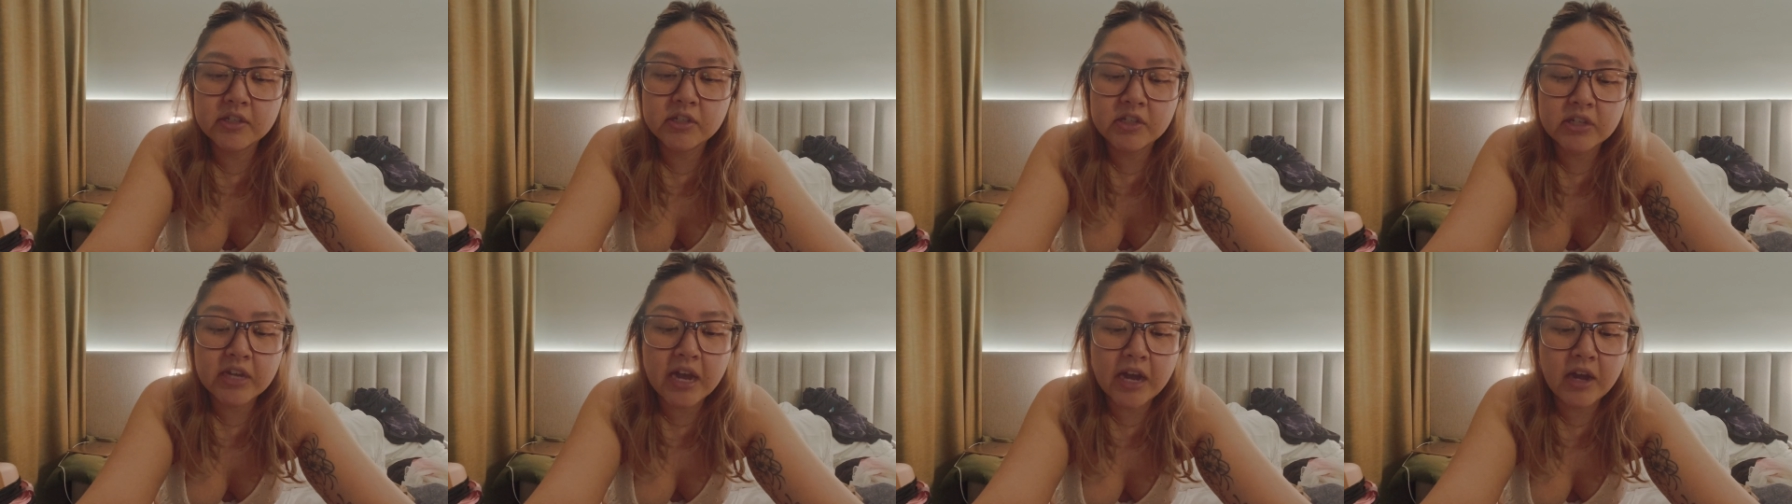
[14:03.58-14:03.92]
are
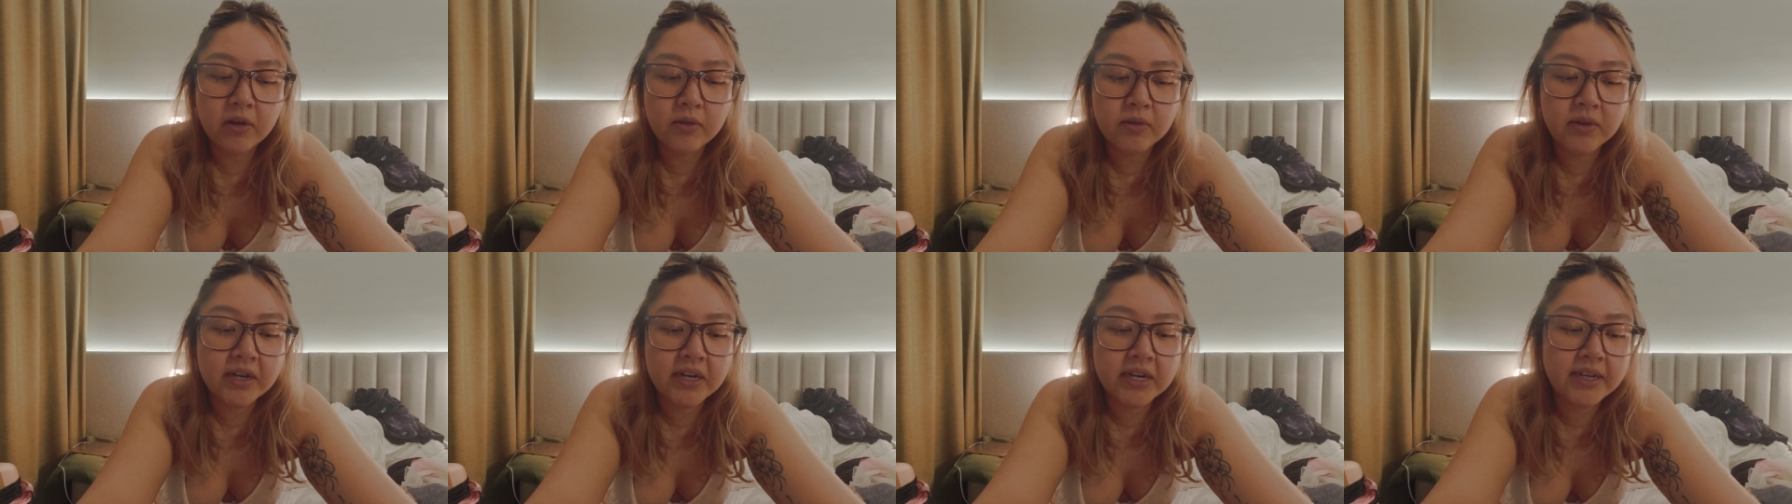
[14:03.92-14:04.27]

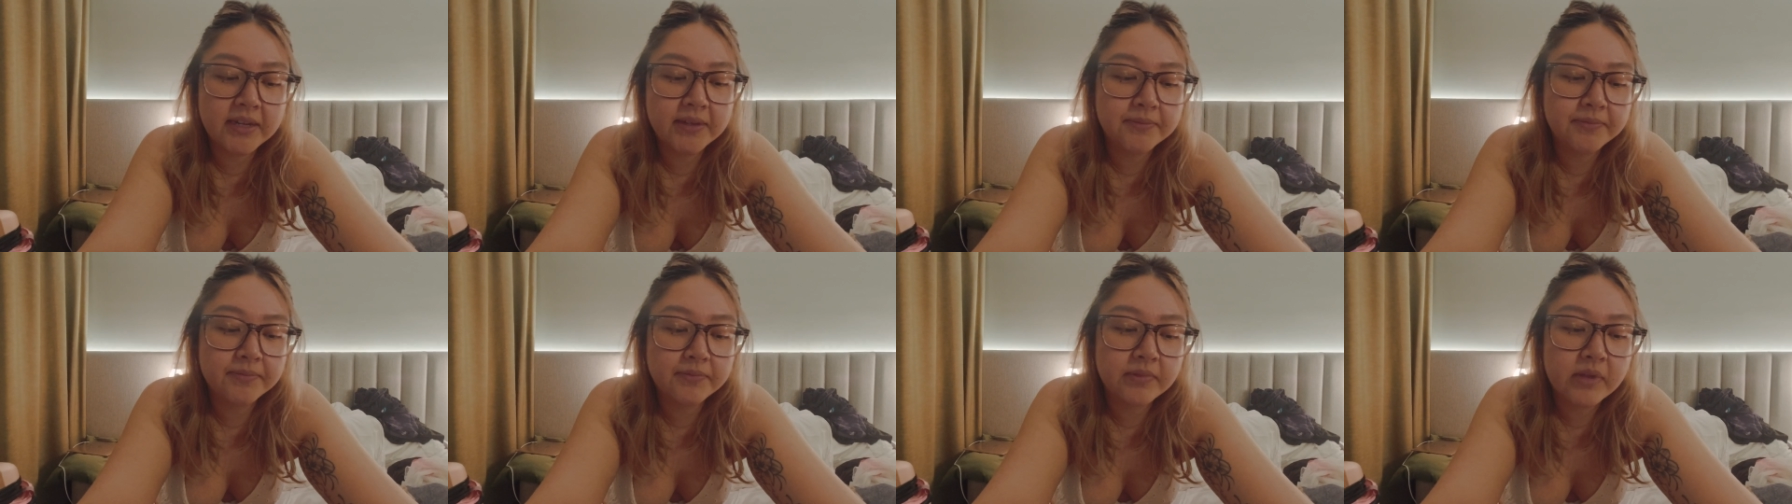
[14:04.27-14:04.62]

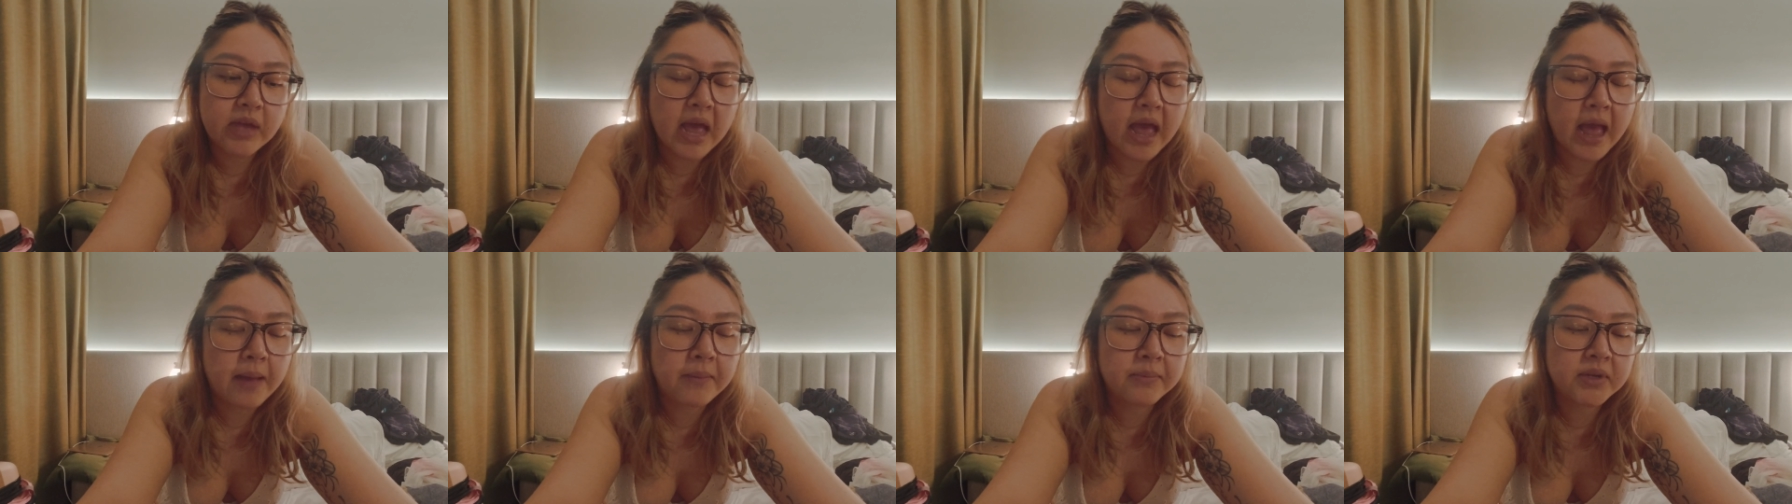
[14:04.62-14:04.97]
showering
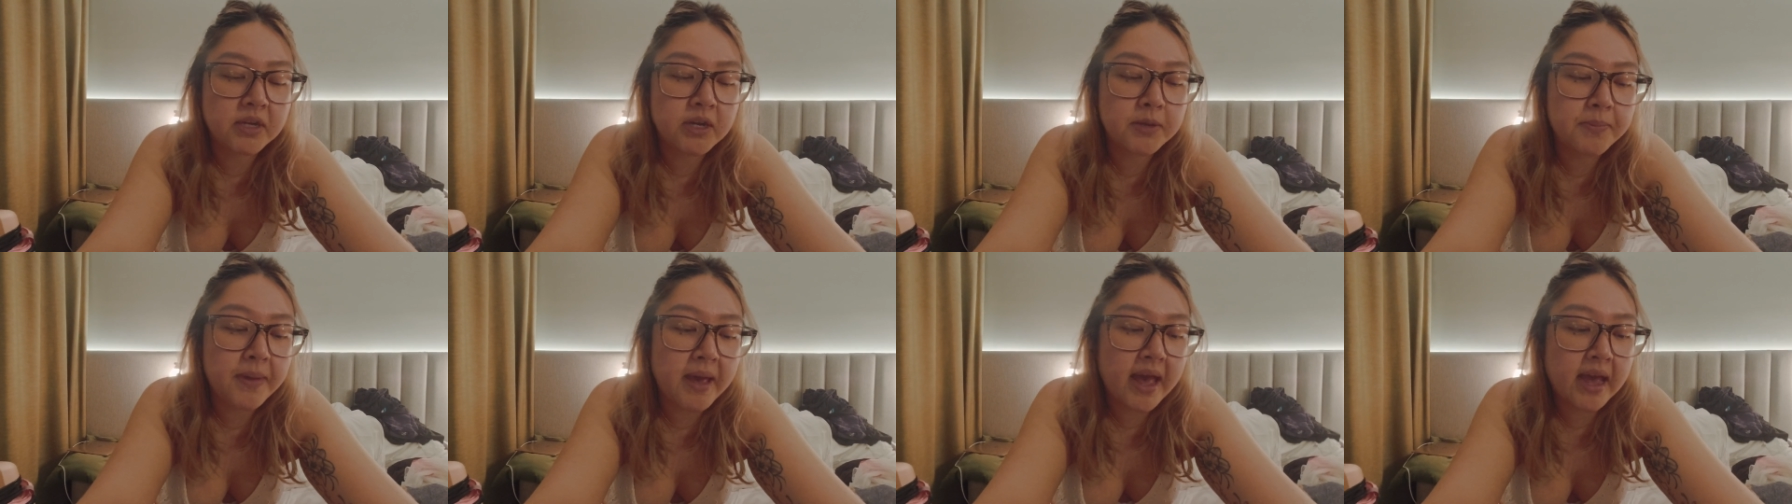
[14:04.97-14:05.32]
I'm
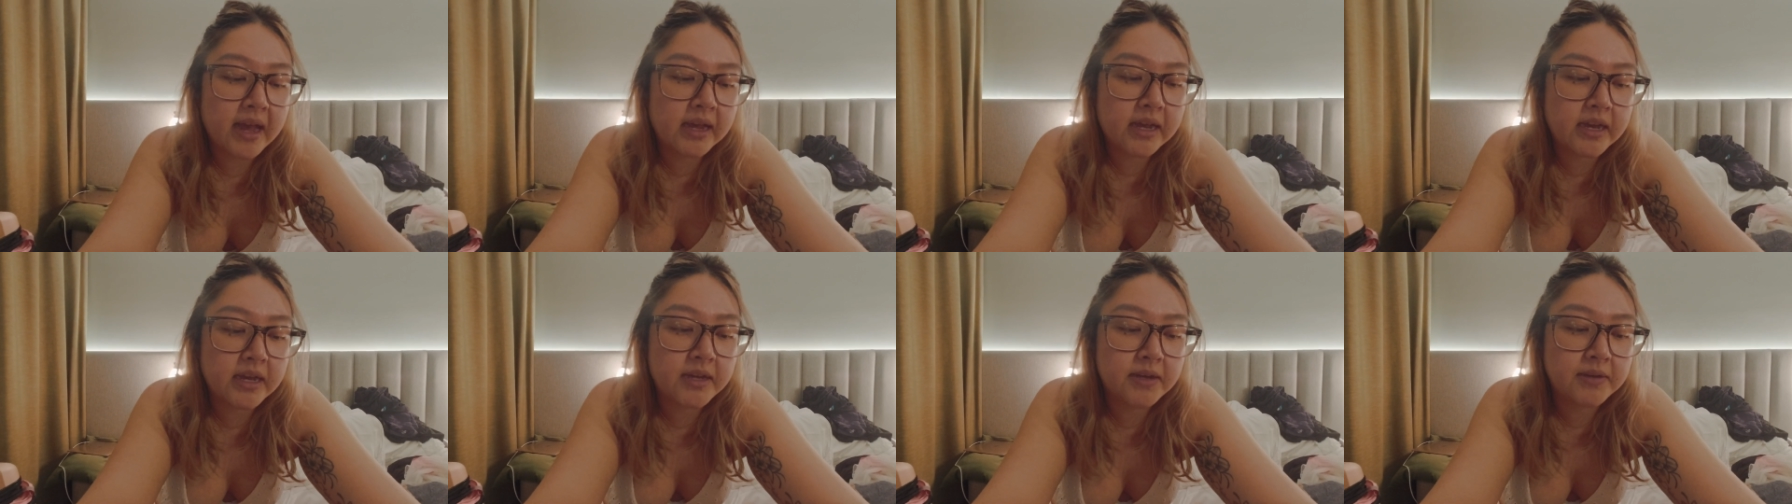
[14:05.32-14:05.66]
gonna
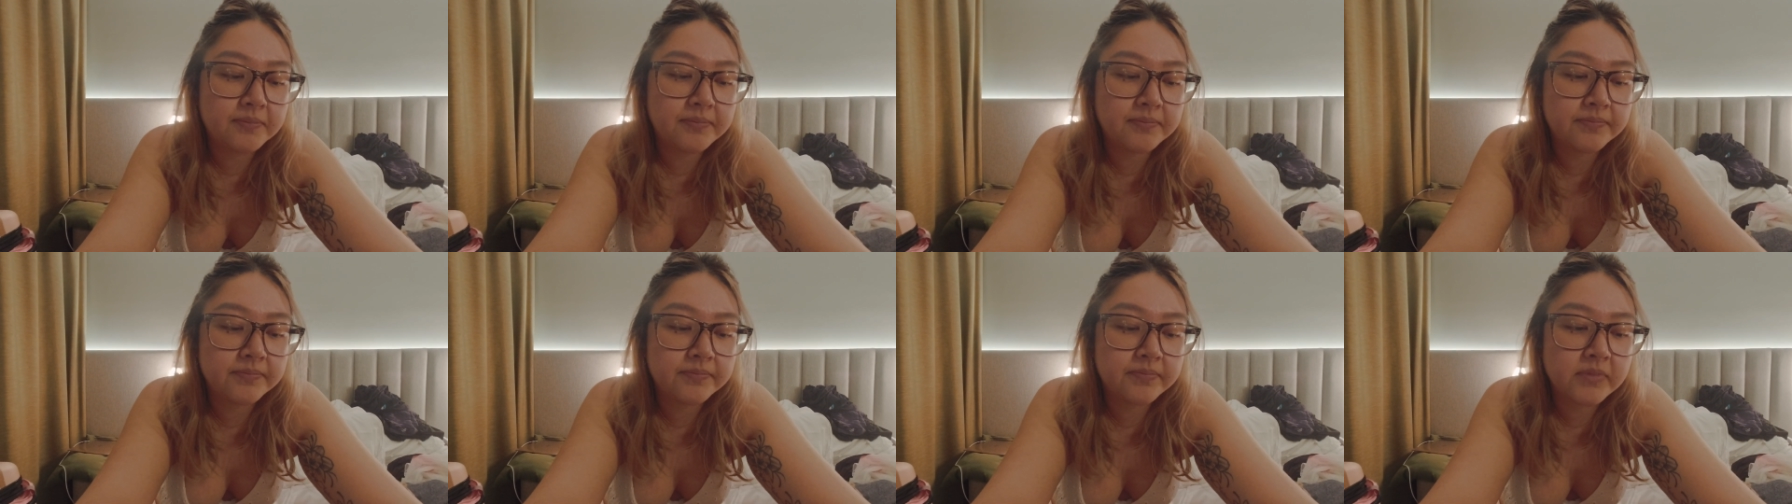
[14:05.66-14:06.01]
pack
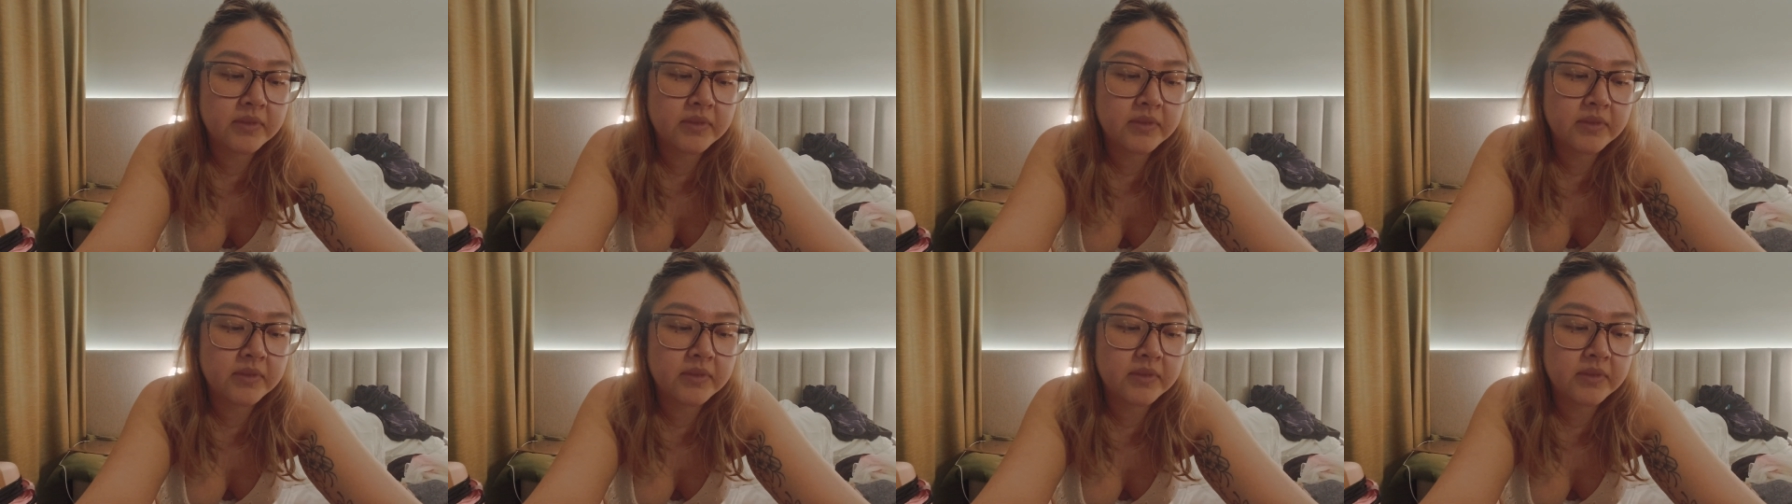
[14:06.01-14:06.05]
up